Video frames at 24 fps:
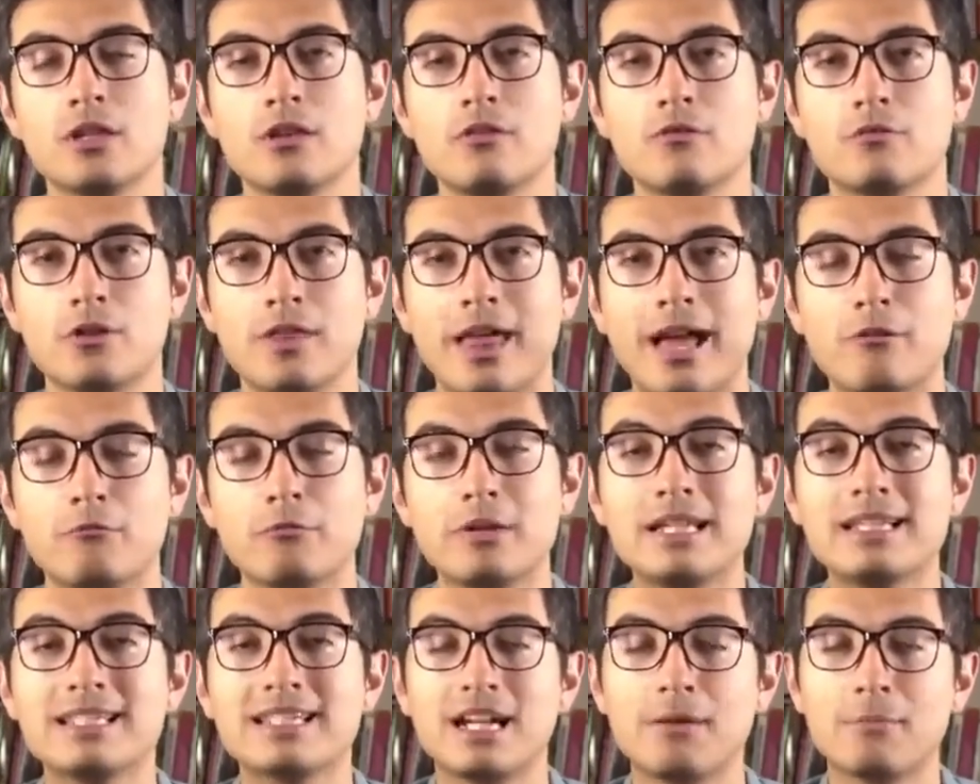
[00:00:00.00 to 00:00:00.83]
For that
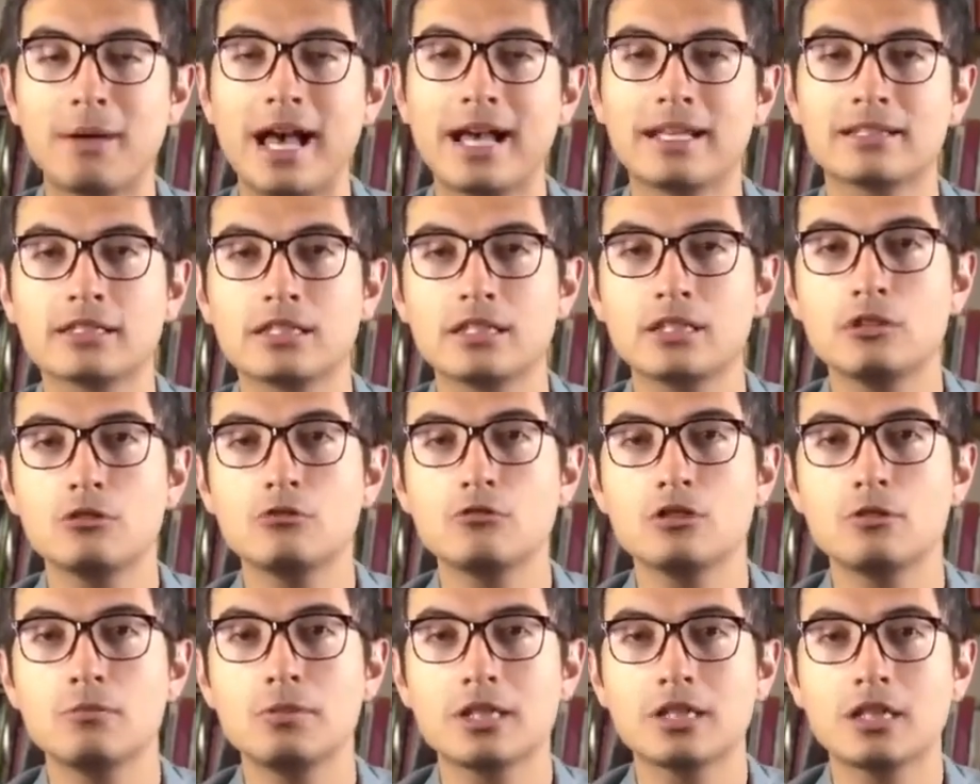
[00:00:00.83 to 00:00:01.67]
reason, I'm asking you
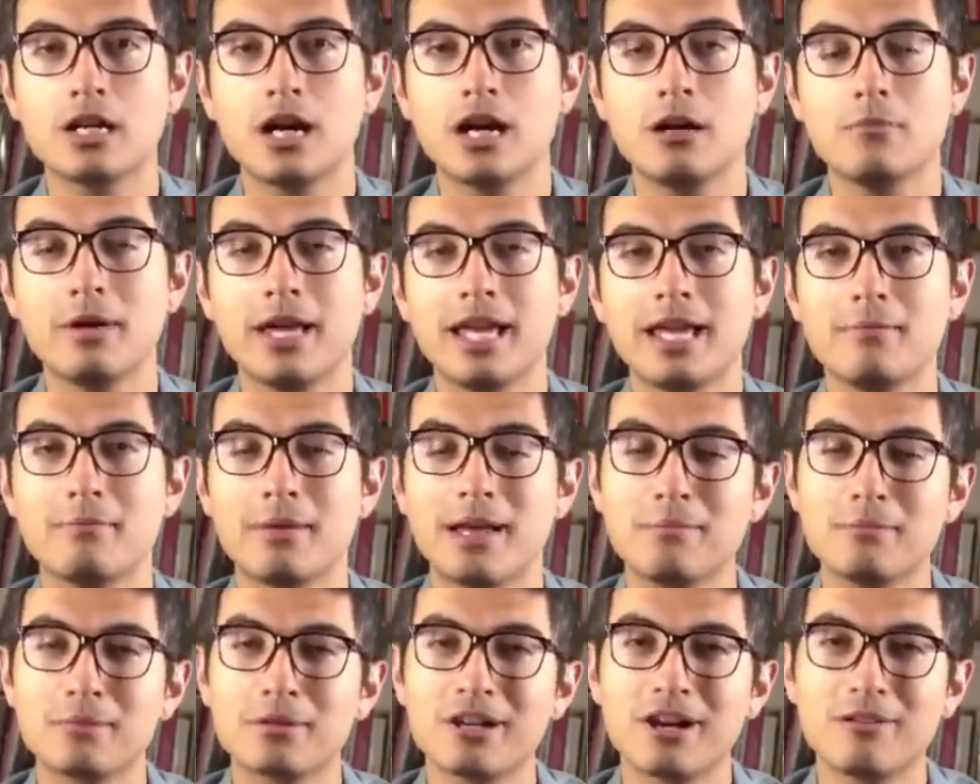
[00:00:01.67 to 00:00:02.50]
to become a
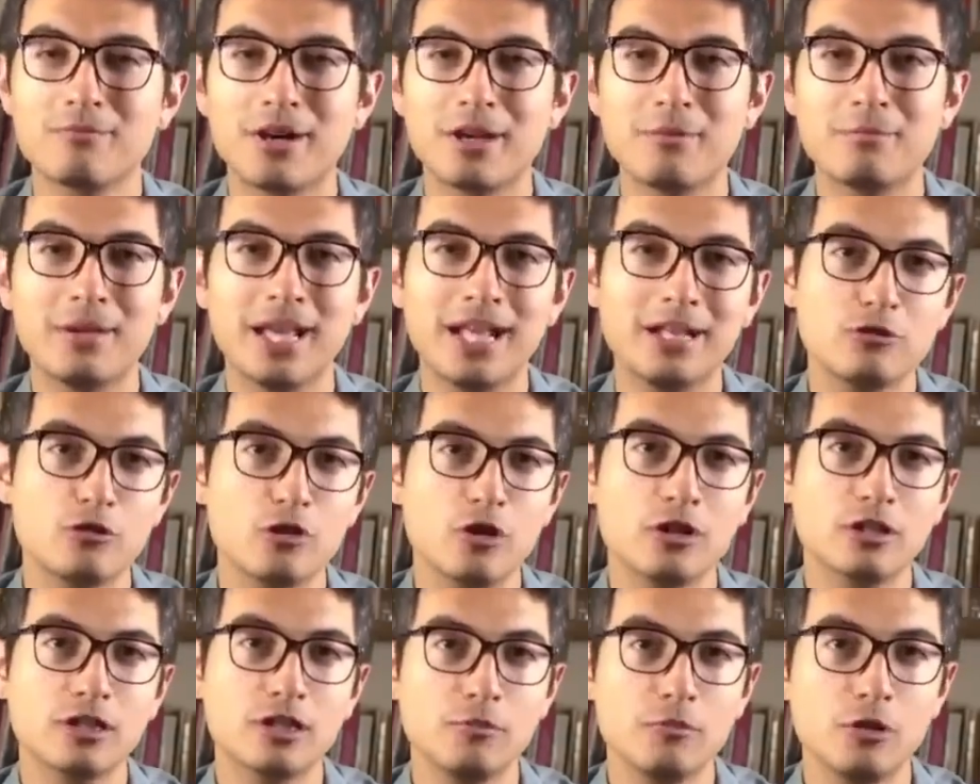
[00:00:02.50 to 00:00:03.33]
member of my
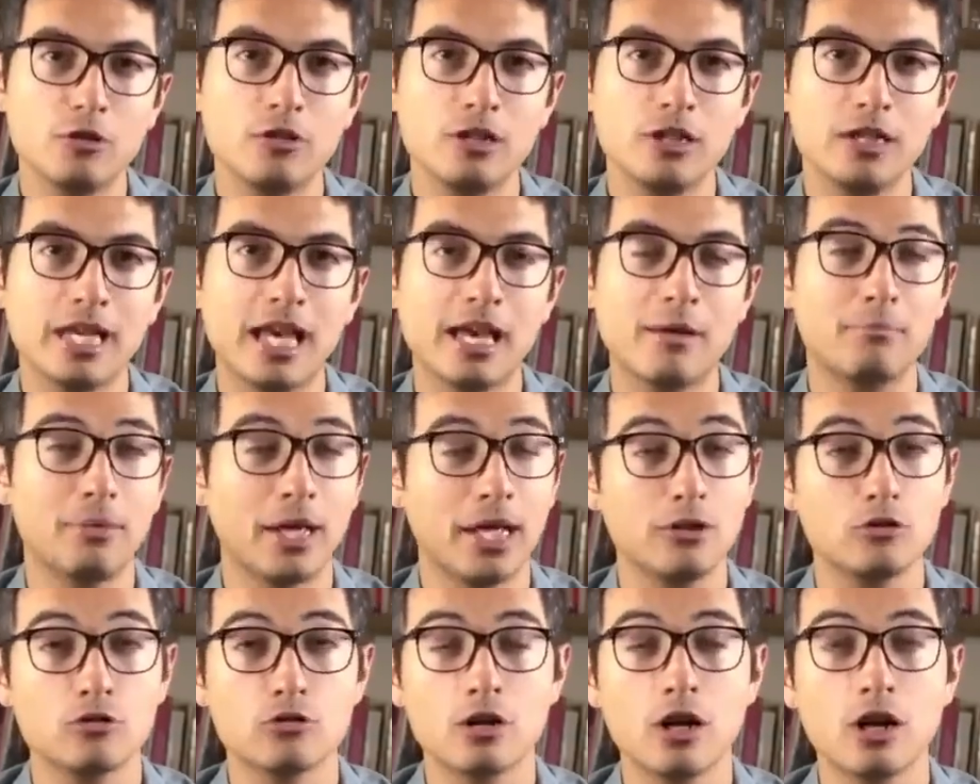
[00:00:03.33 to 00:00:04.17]
Patreon community at
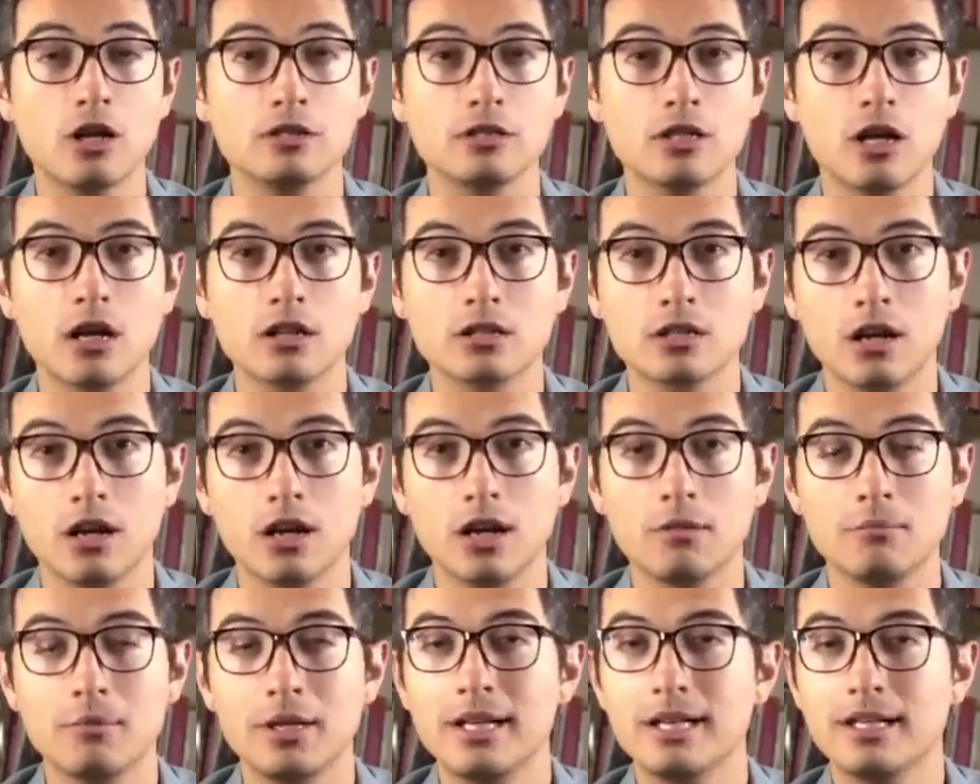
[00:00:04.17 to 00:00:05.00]

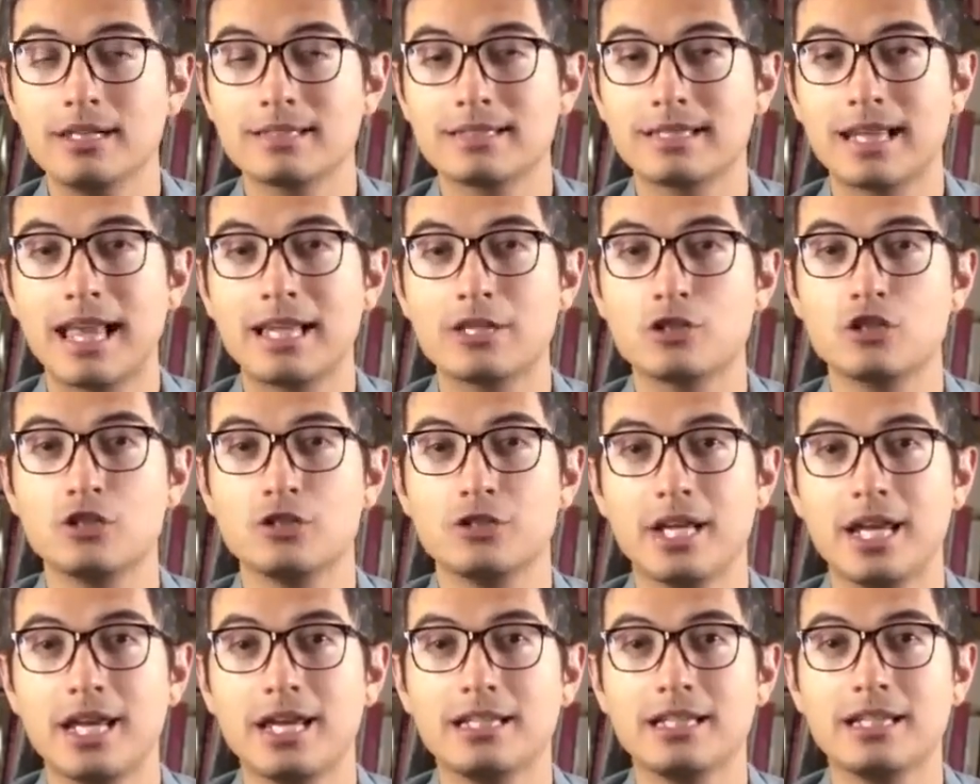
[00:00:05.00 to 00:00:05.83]

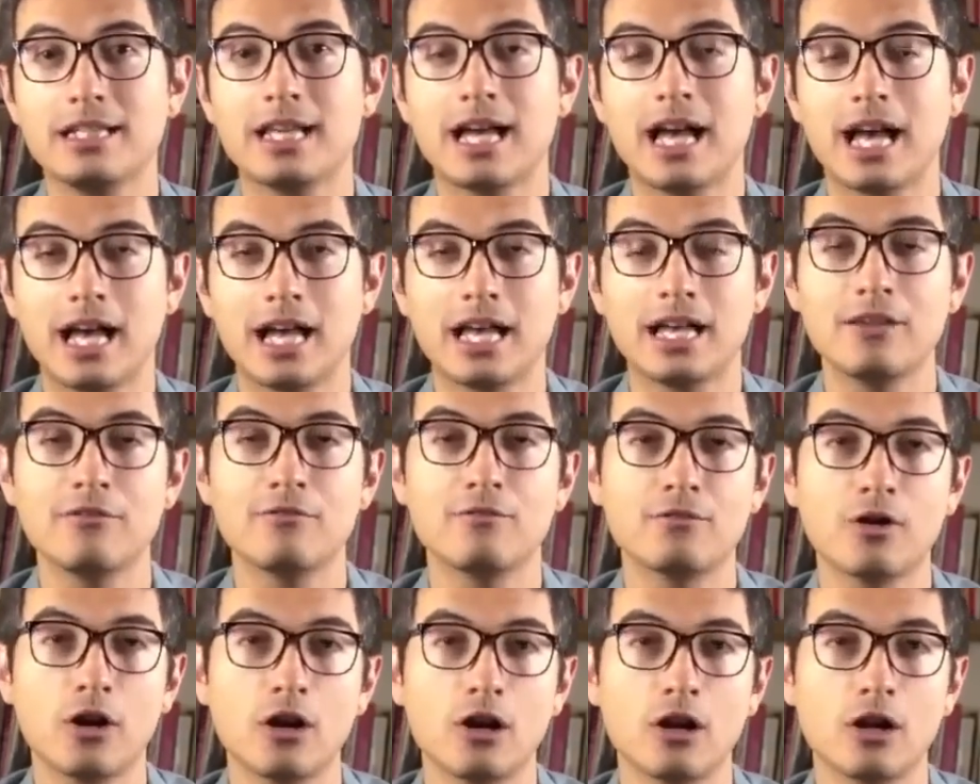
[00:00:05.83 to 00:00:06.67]
patreon.com/Danny
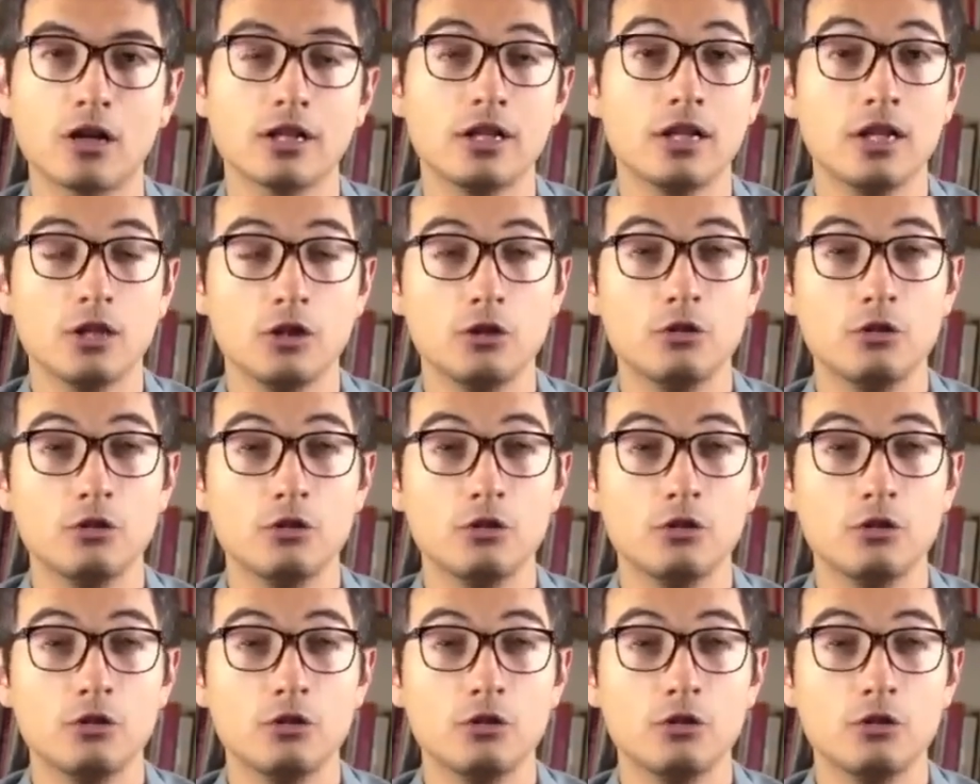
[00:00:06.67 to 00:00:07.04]
Haiphong.